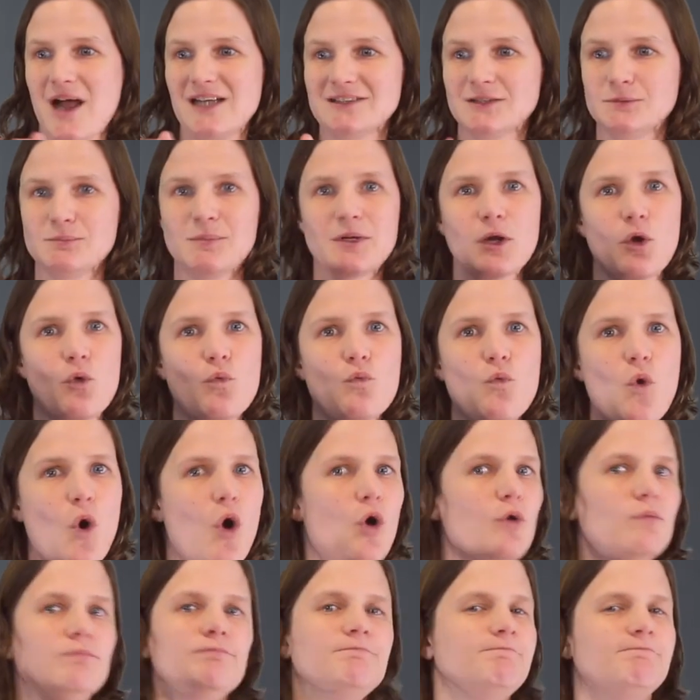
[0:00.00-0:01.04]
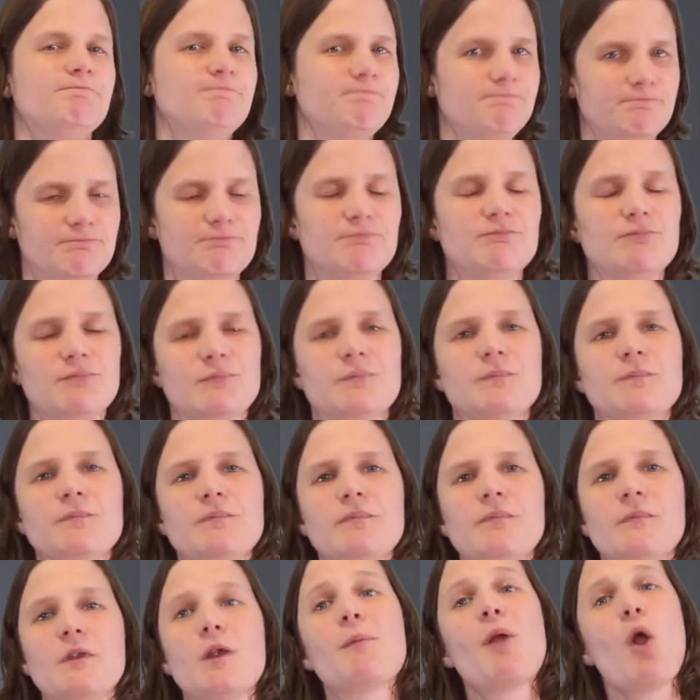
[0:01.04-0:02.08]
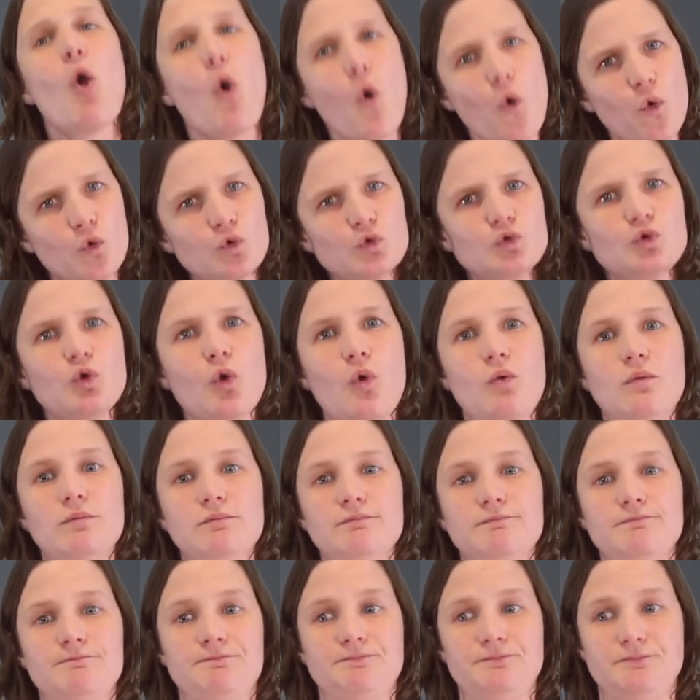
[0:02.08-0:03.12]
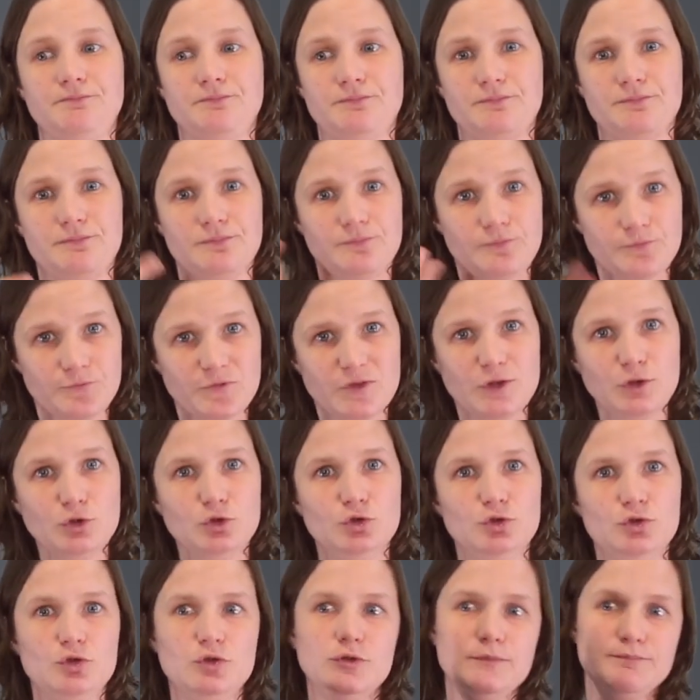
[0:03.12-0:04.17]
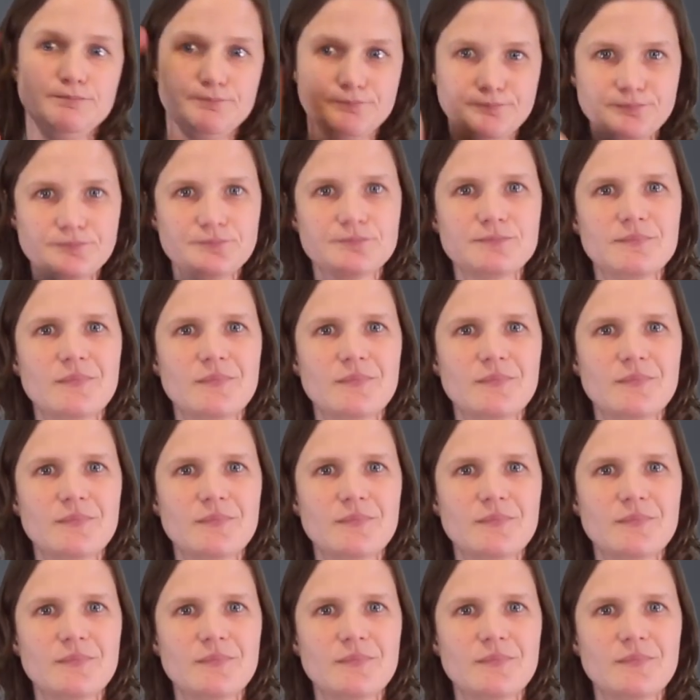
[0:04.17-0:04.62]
there was an interpreter there working, but how the interpreter worked, I don't know.